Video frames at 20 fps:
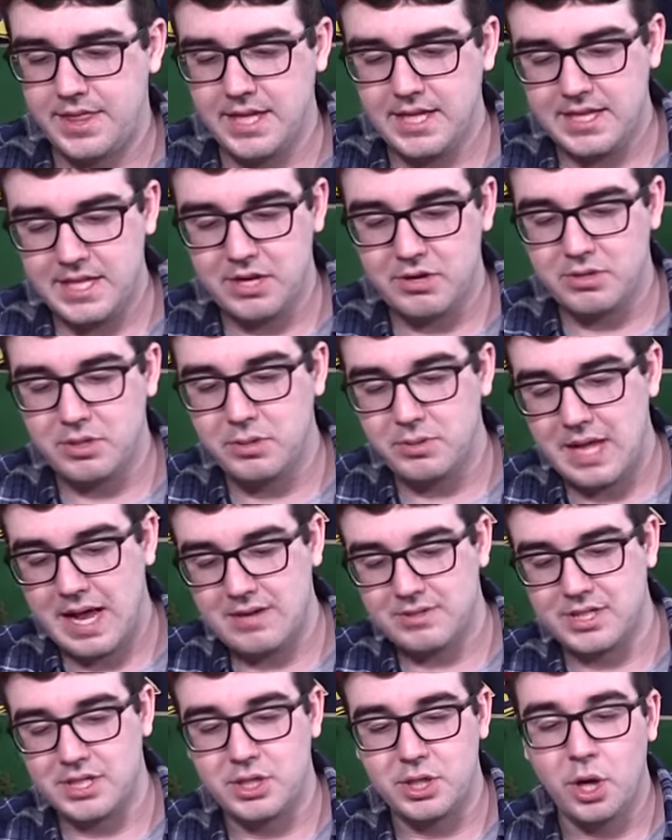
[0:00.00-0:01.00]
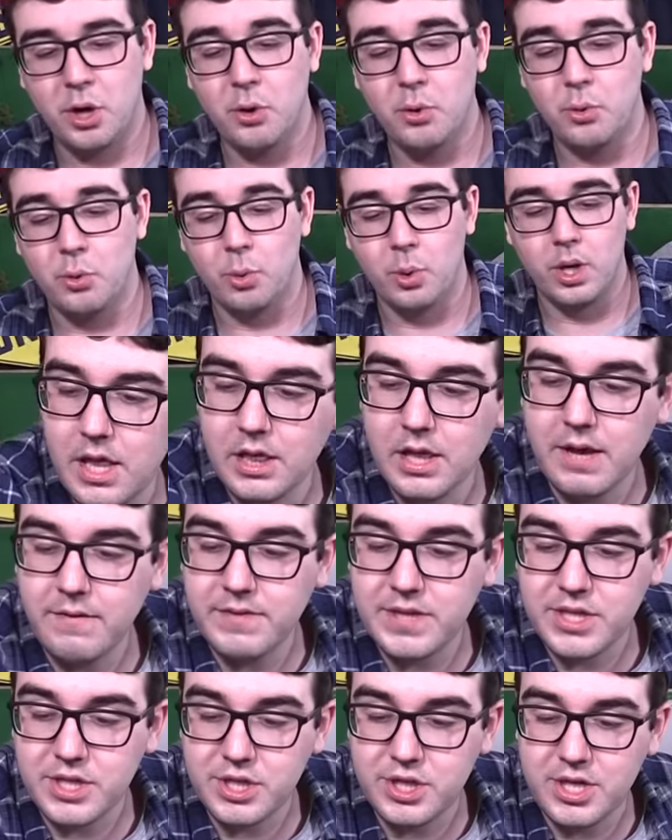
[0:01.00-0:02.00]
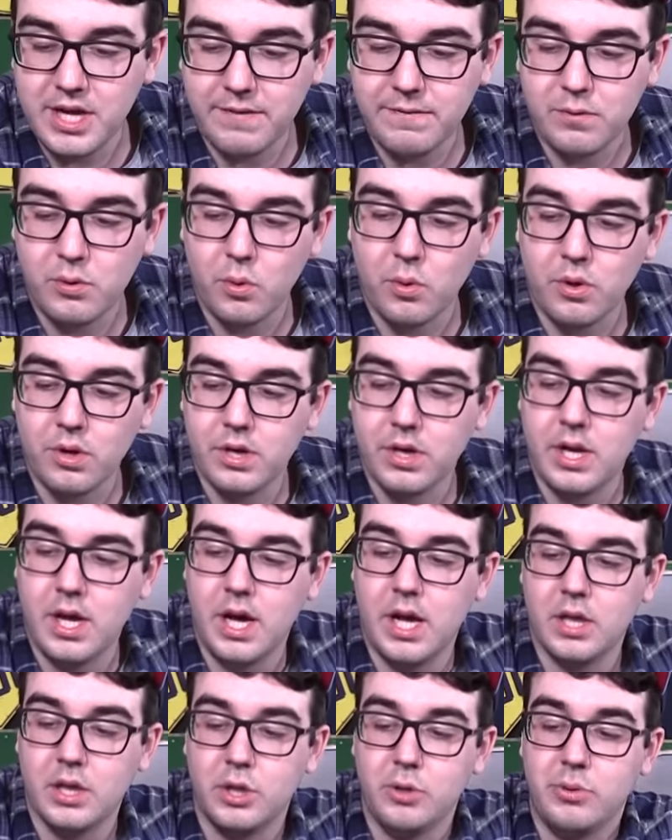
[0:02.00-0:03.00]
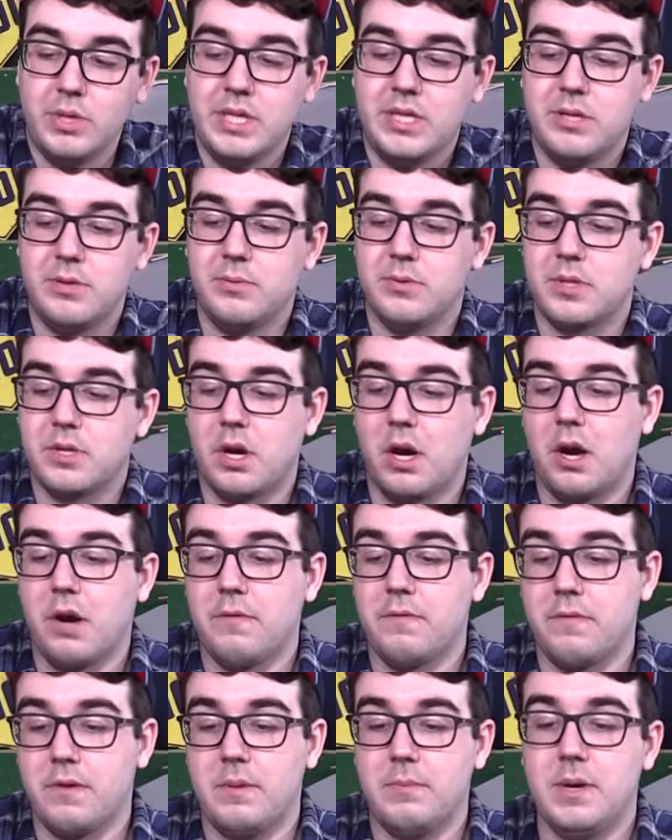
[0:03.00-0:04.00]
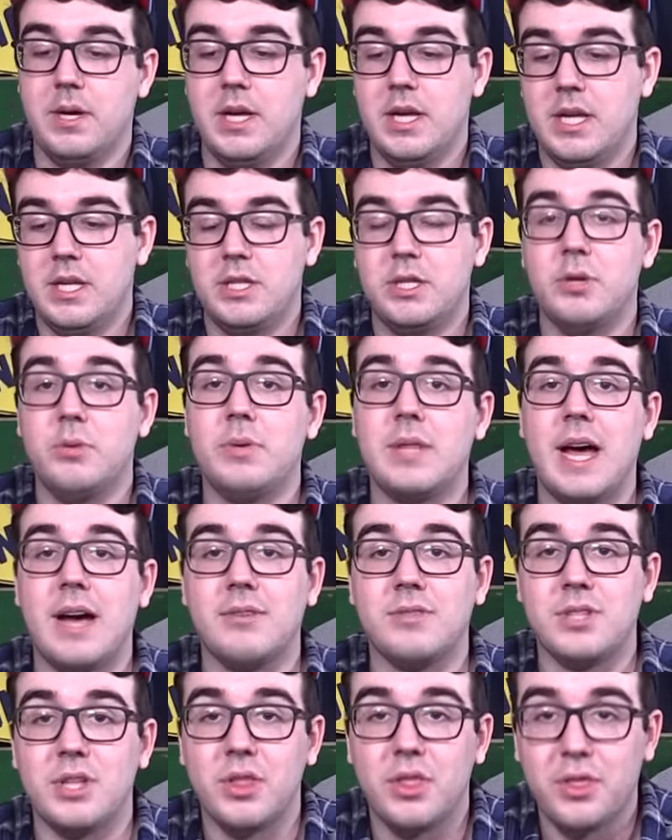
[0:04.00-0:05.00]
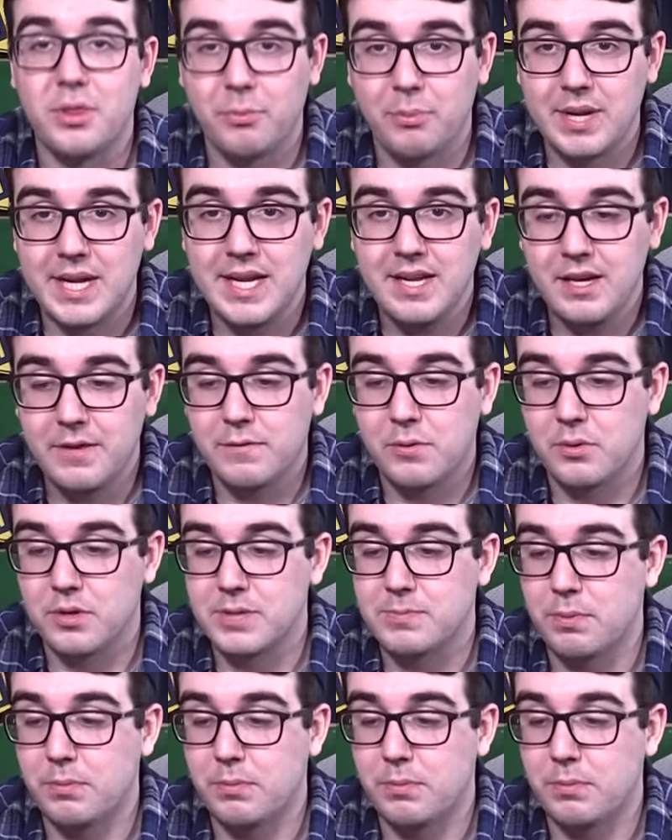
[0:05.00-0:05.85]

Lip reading: think, the year 2002. I love this Jeff Gordon Looney Tunes car from 2003. Of course,